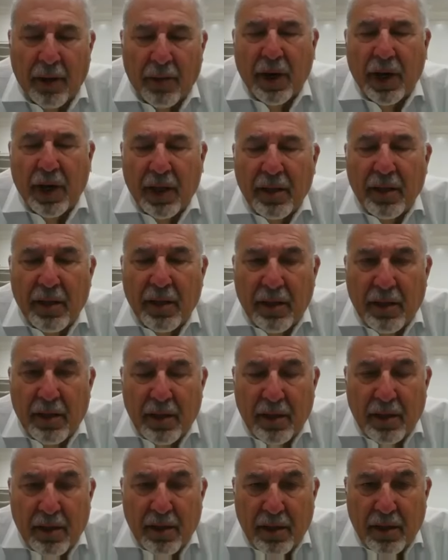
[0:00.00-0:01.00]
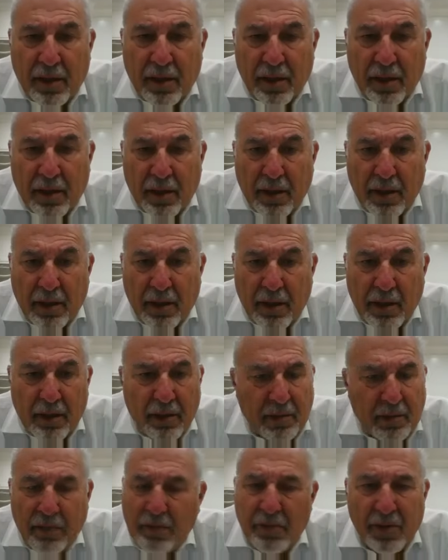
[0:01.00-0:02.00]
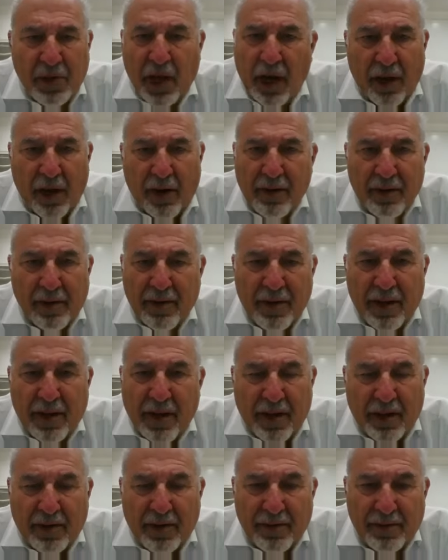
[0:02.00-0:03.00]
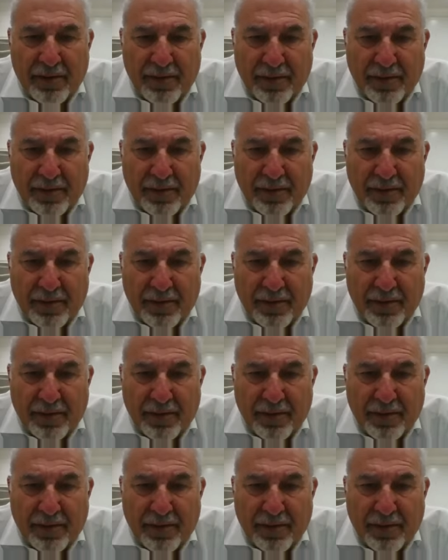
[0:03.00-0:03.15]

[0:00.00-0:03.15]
Did right. you go to Perth? Did you go to Perth? no. No.